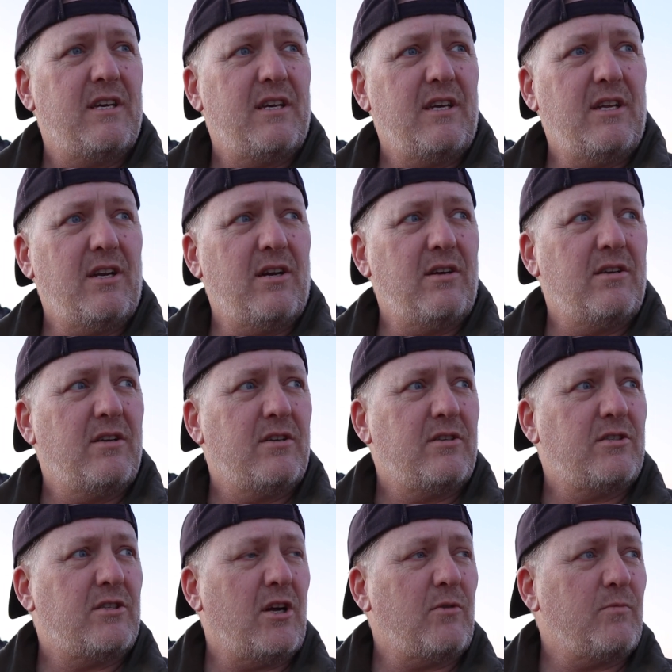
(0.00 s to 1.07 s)
You know,
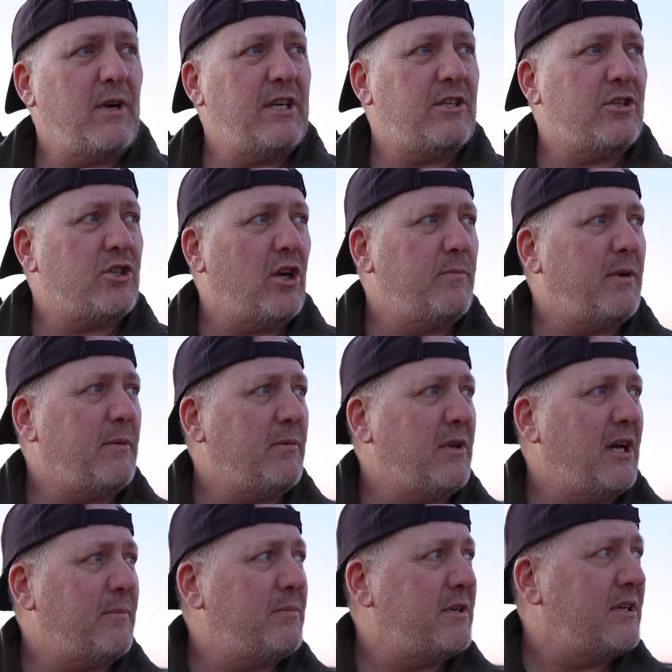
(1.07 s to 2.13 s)
don't read to show people
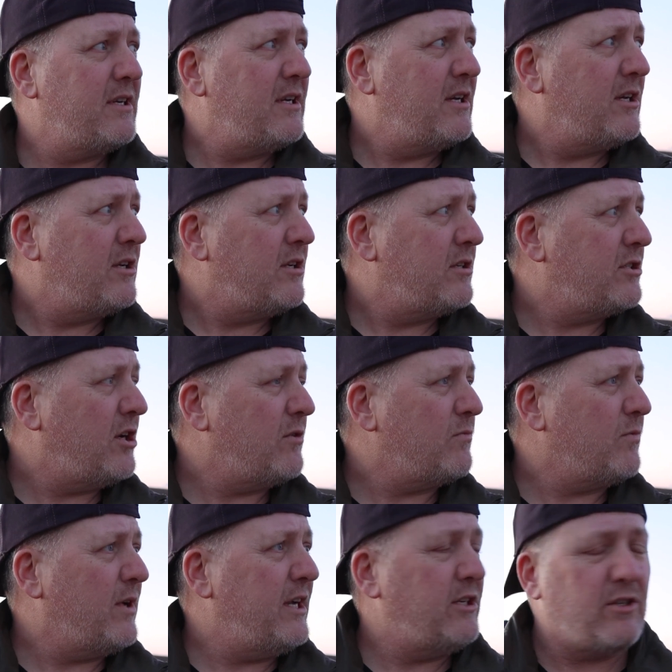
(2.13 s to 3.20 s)
up. Don't
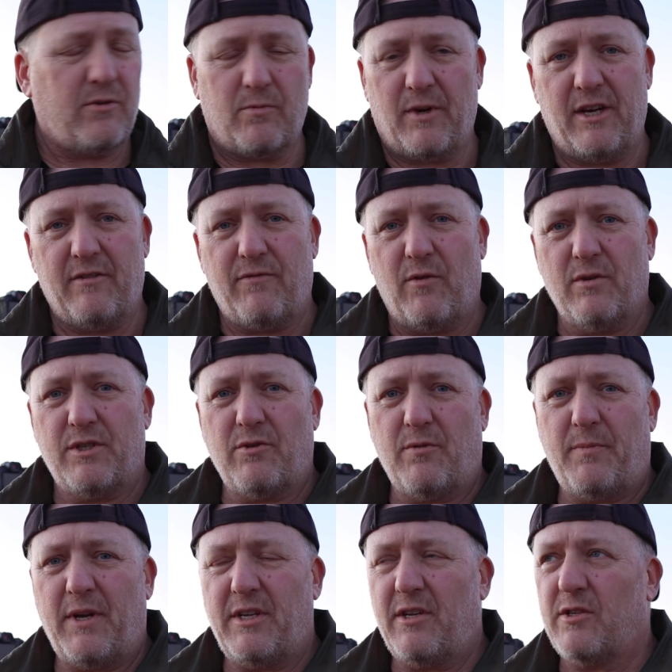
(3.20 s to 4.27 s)
read to reinforce your
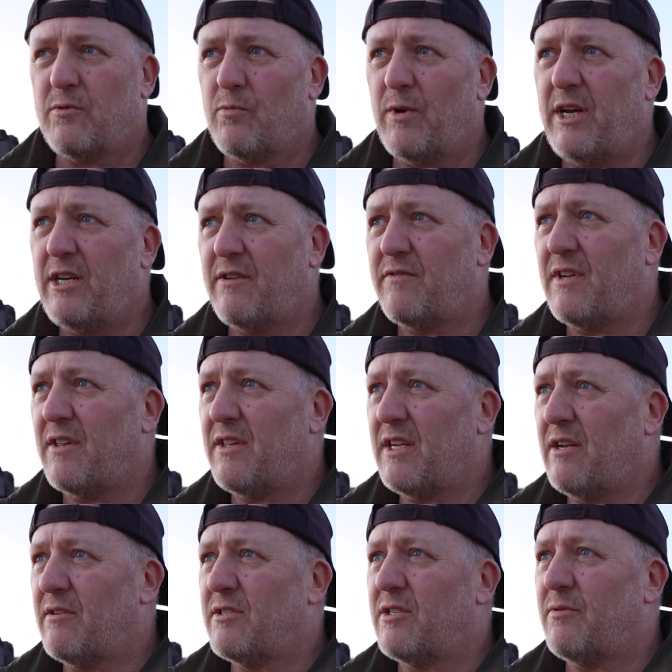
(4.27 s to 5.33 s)
opinions. Read, if nothing
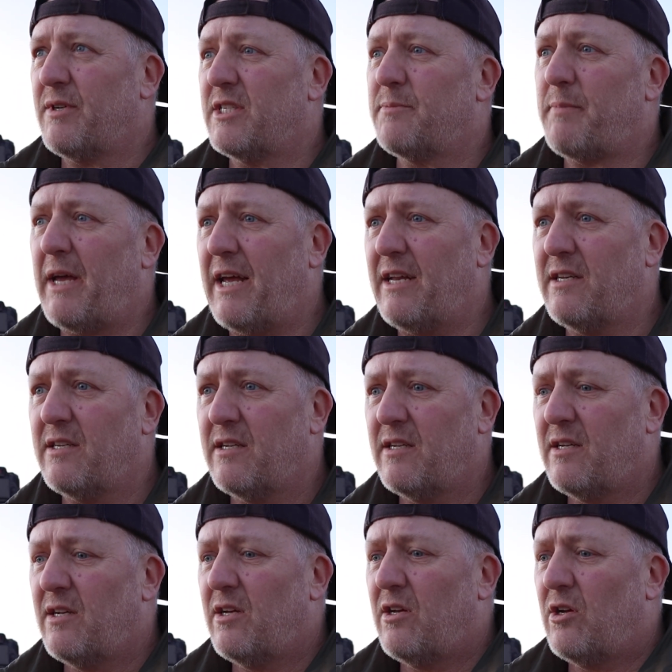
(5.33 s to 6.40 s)
else, to expand
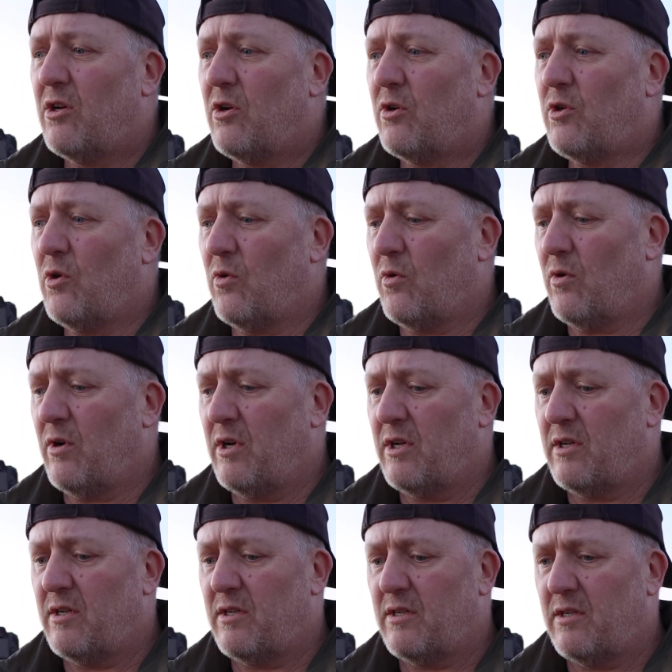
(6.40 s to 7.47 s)
your
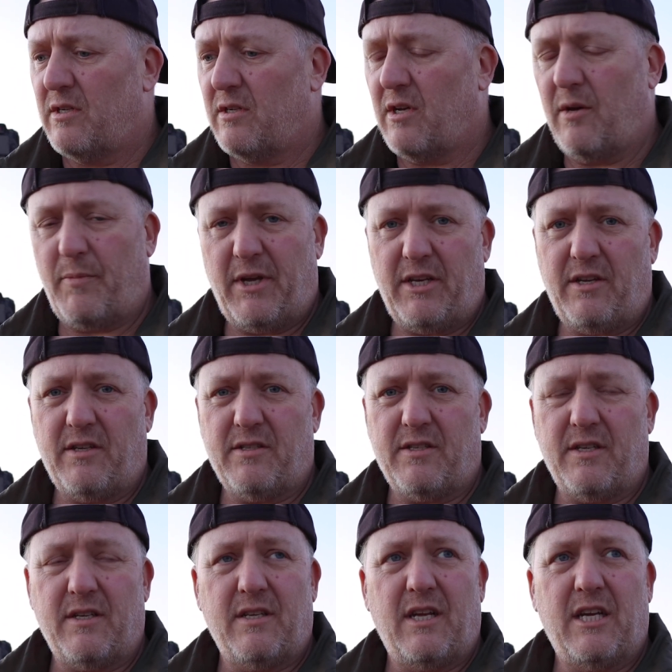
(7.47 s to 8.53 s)
opinions
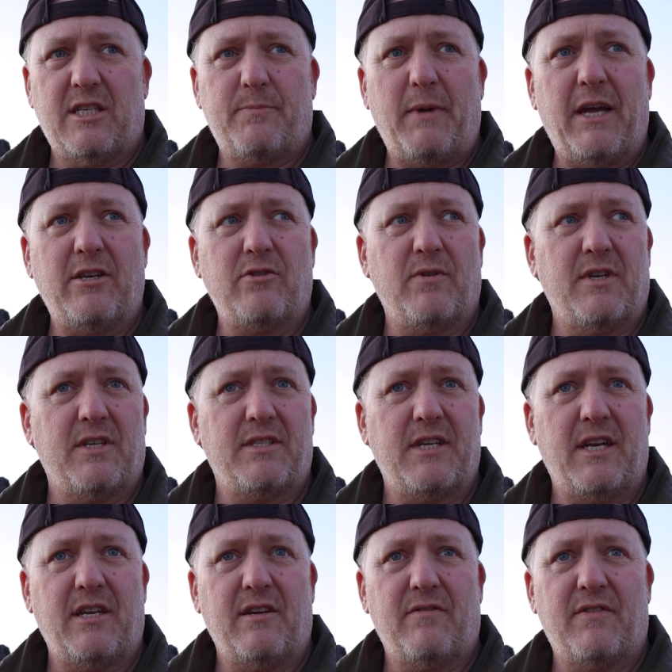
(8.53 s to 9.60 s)
and expand your
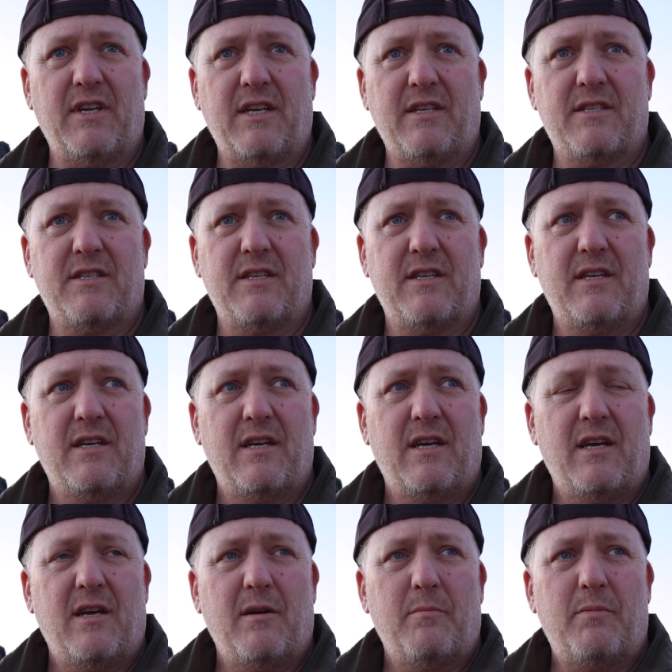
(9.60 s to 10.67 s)
understanding of things.
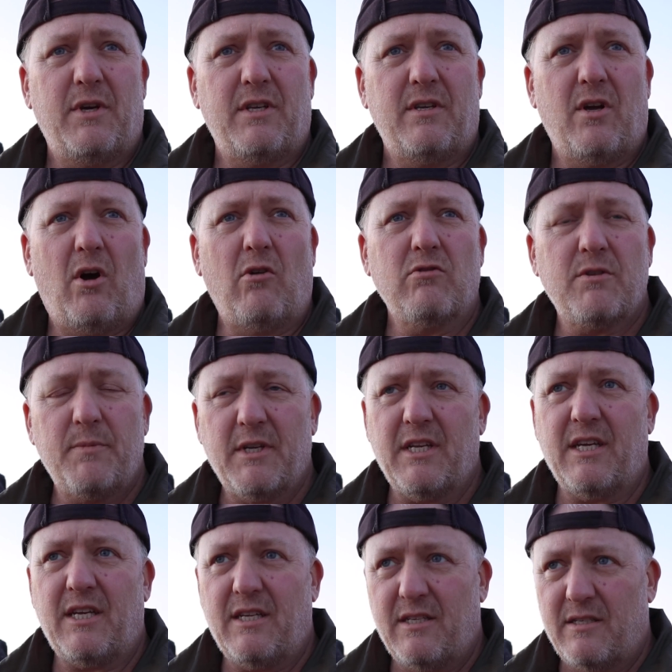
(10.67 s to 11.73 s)
But
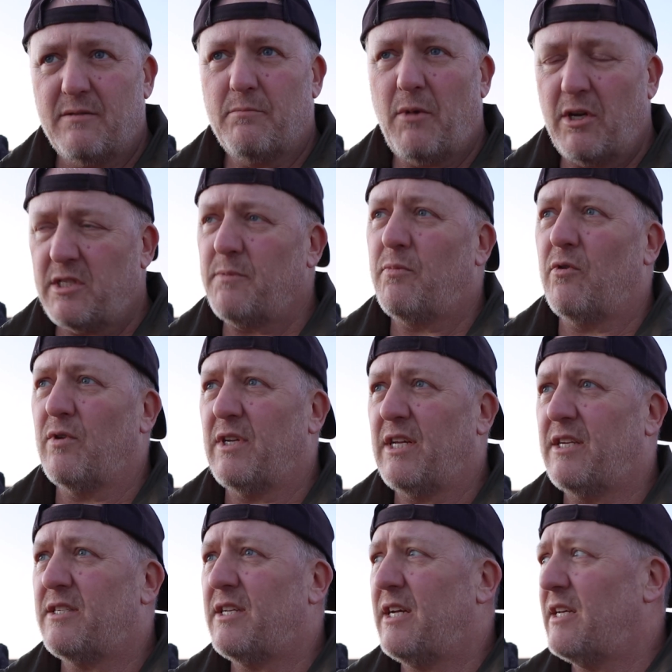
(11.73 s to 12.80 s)
ultimately, most importantly,
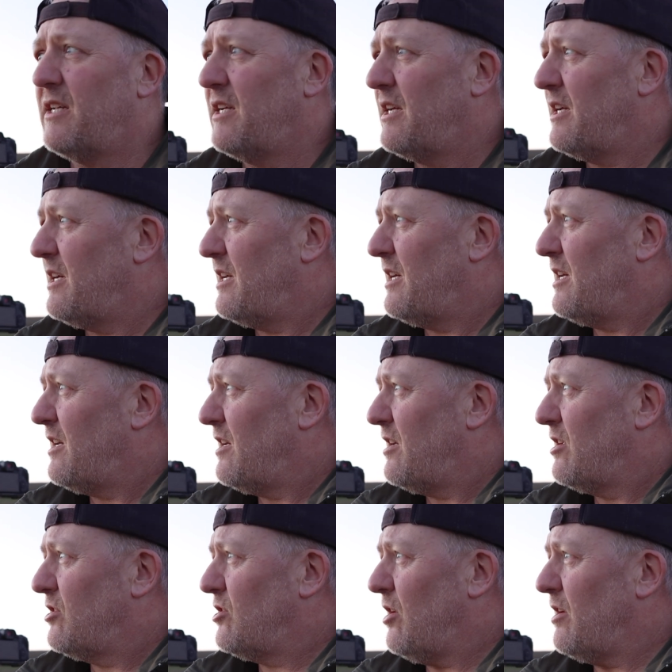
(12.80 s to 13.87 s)
he said,
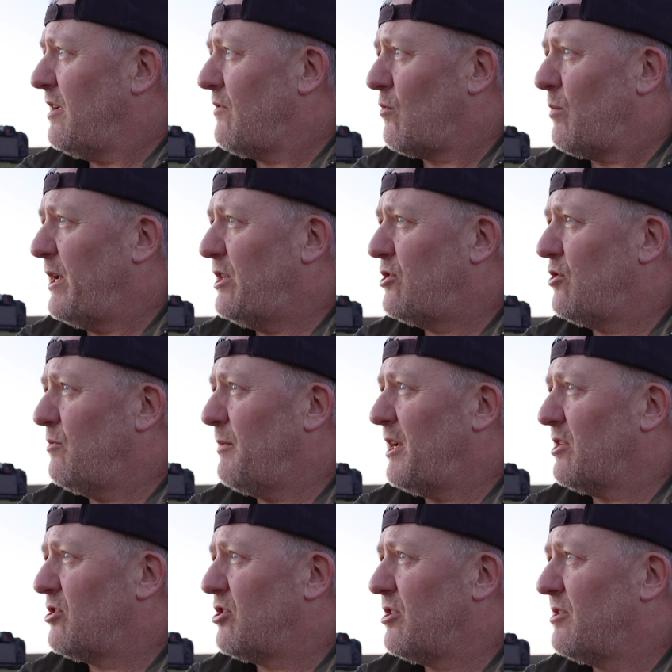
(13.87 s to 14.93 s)
don't ever read too
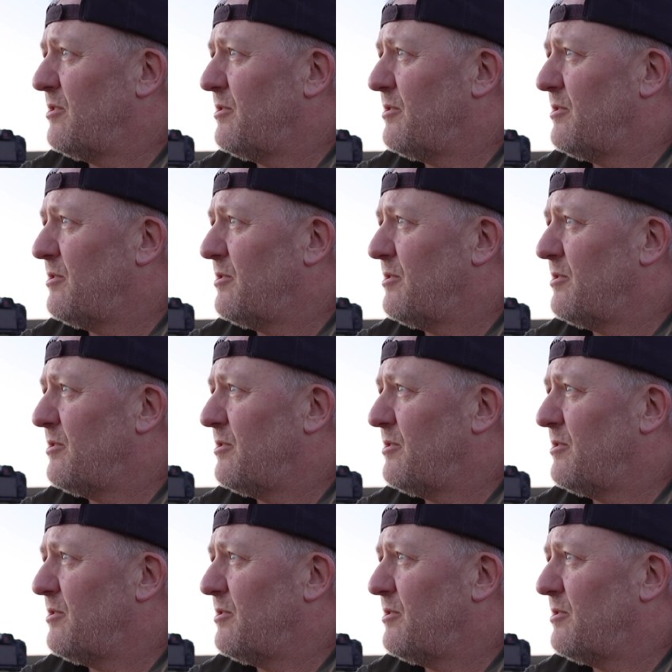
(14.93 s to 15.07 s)
much.